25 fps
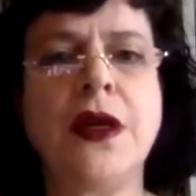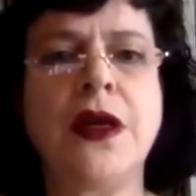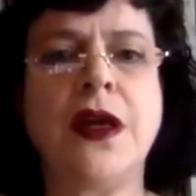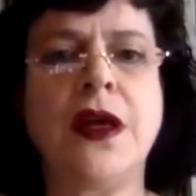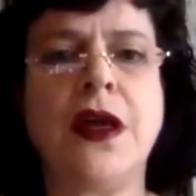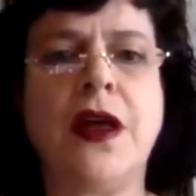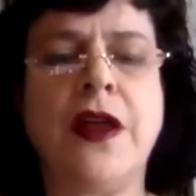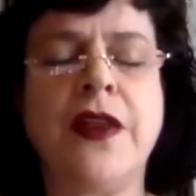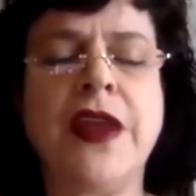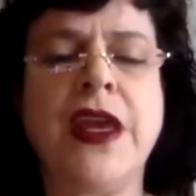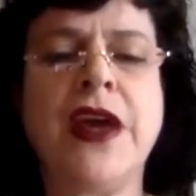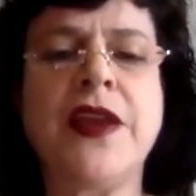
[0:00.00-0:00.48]

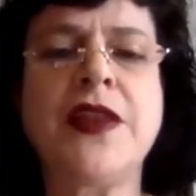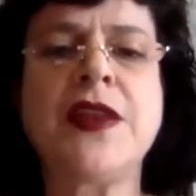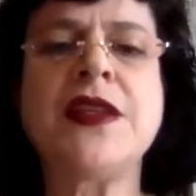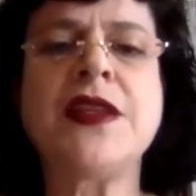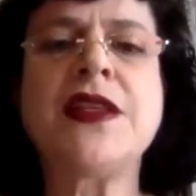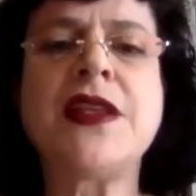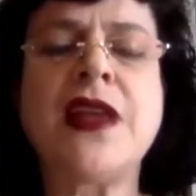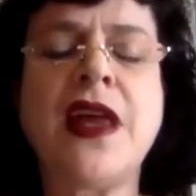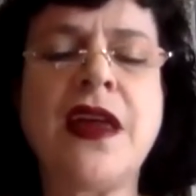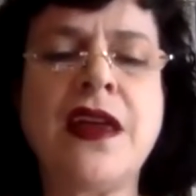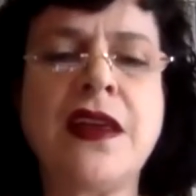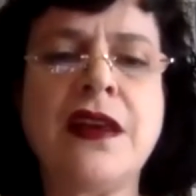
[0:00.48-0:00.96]
On the other
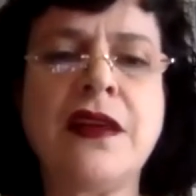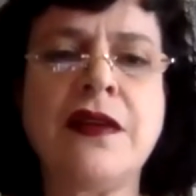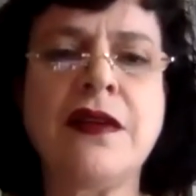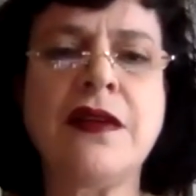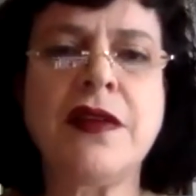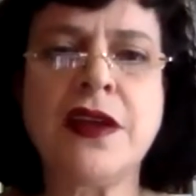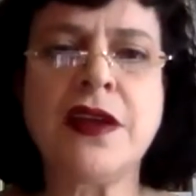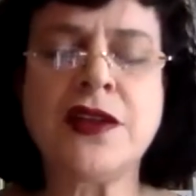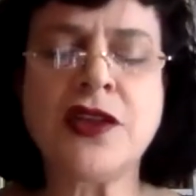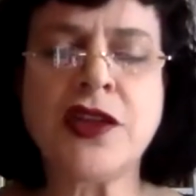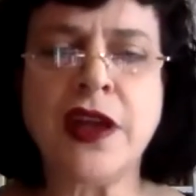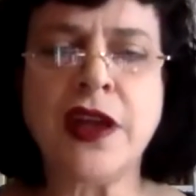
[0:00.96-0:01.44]
side of
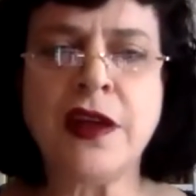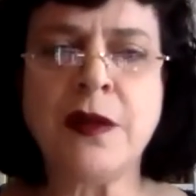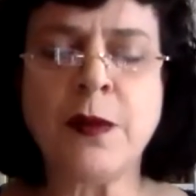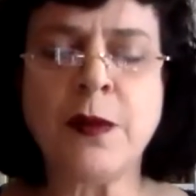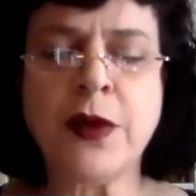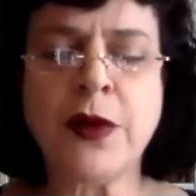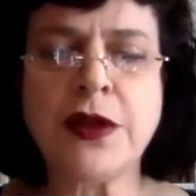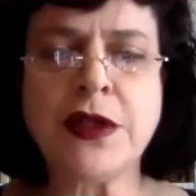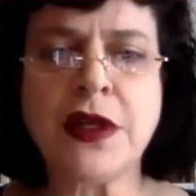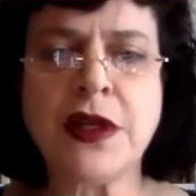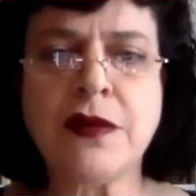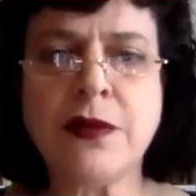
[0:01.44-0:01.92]
that giant
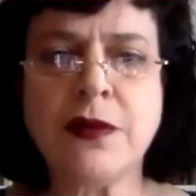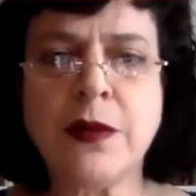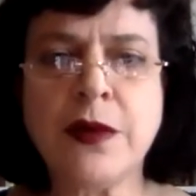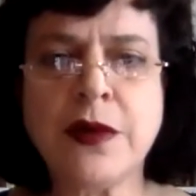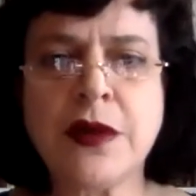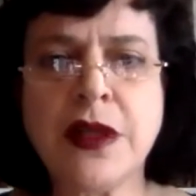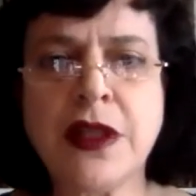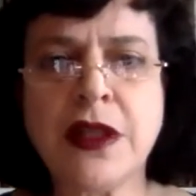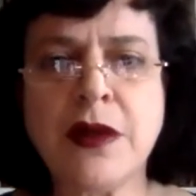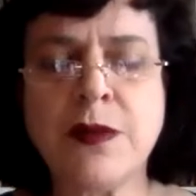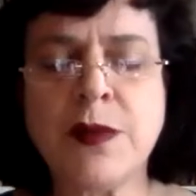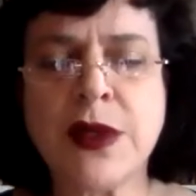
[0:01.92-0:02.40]
body of
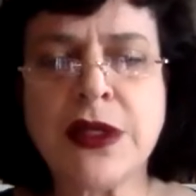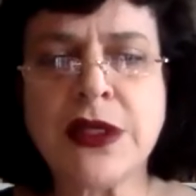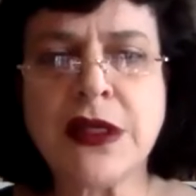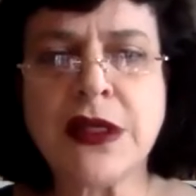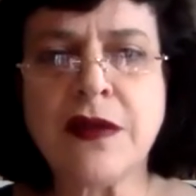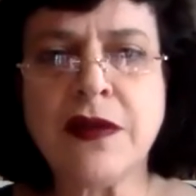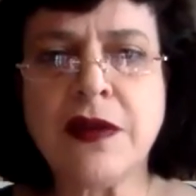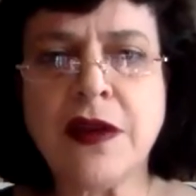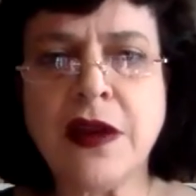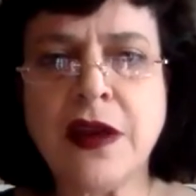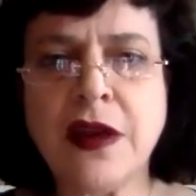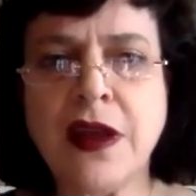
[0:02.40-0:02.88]
water, the
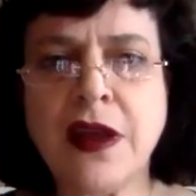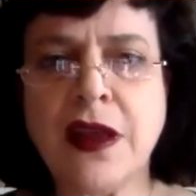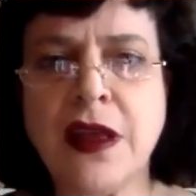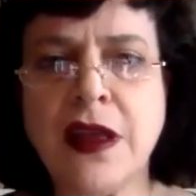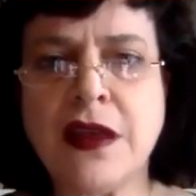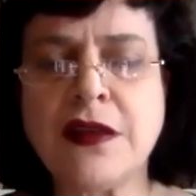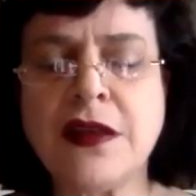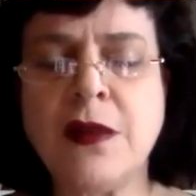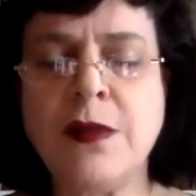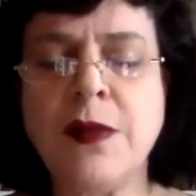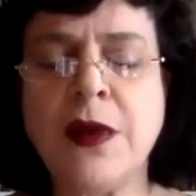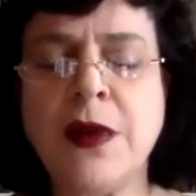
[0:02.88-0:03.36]
Pacific, is
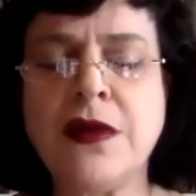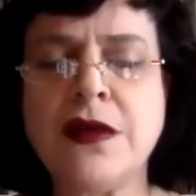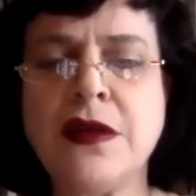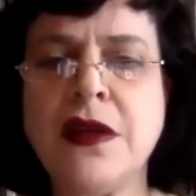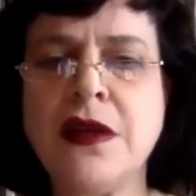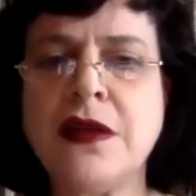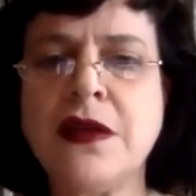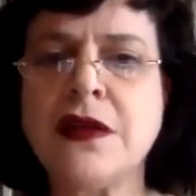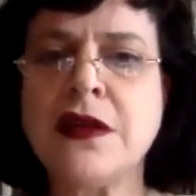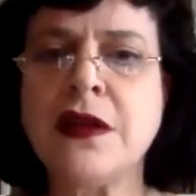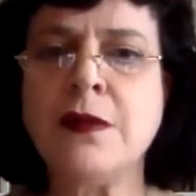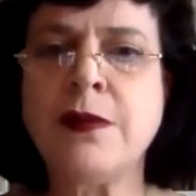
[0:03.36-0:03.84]
the most
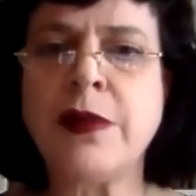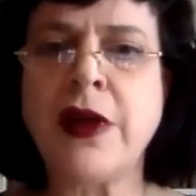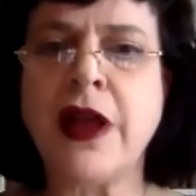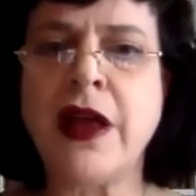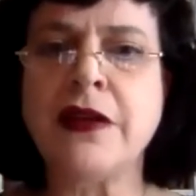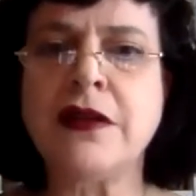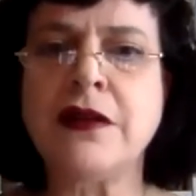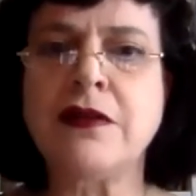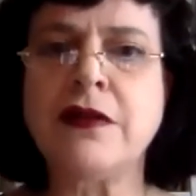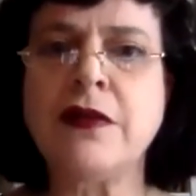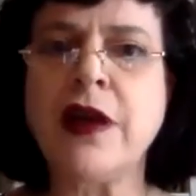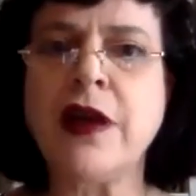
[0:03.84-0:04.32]
eastern part
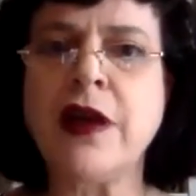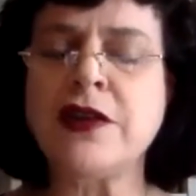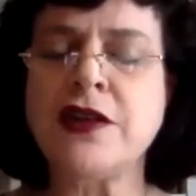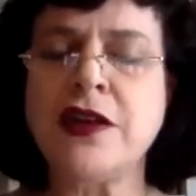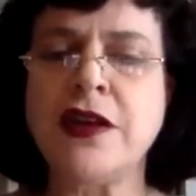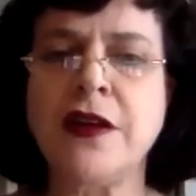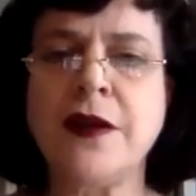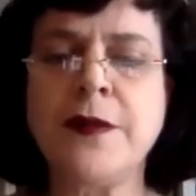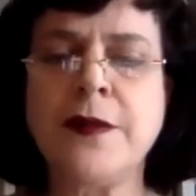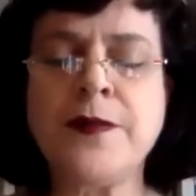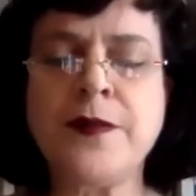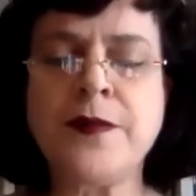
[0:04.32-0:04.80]
of
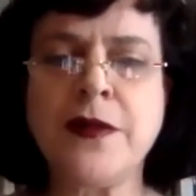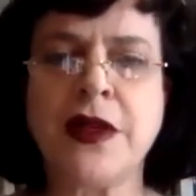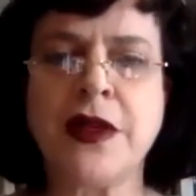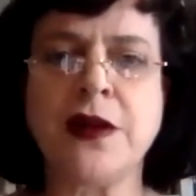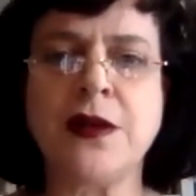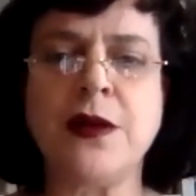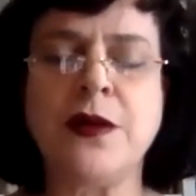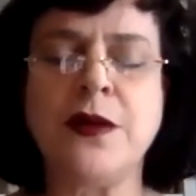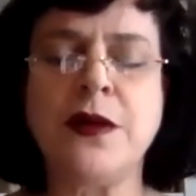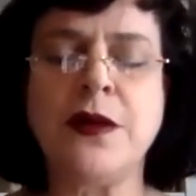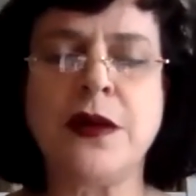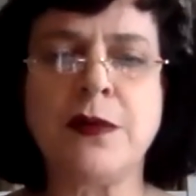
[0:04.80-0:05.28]
Russia,
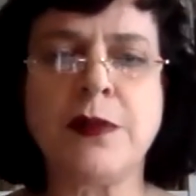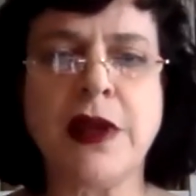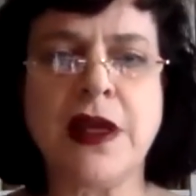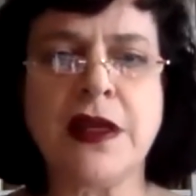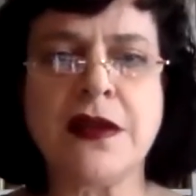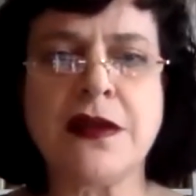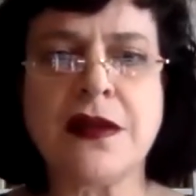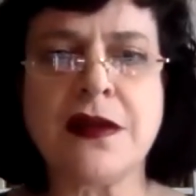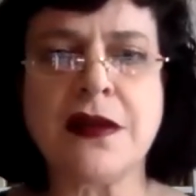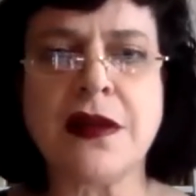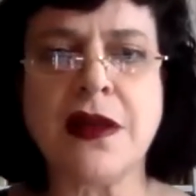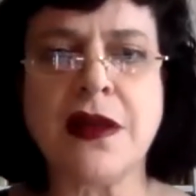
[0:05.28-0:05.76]
including
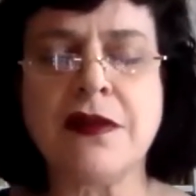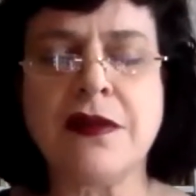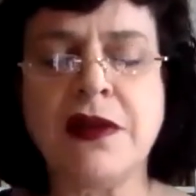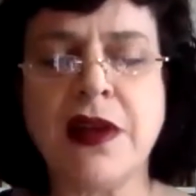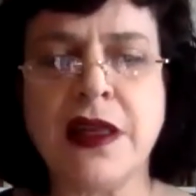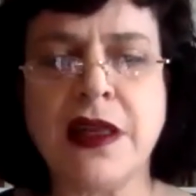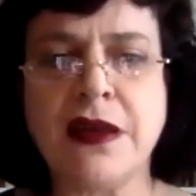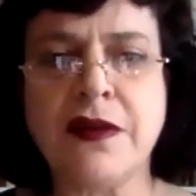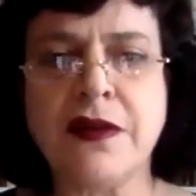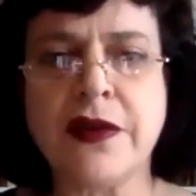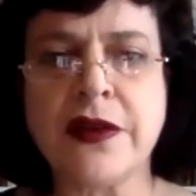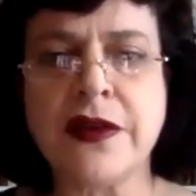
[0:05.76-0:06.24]
places like
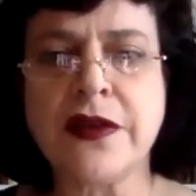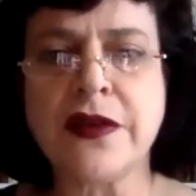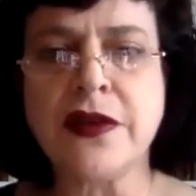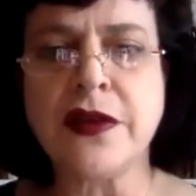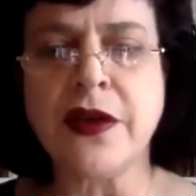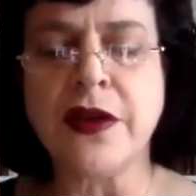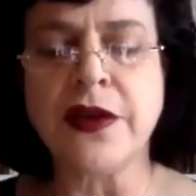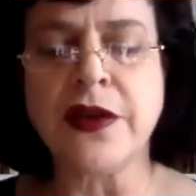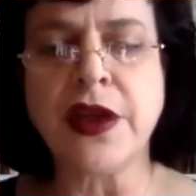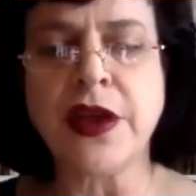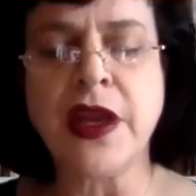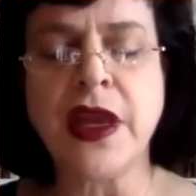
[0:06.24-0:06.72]

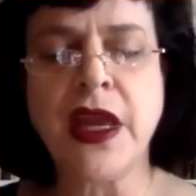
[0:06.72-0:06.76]
Vladivostok.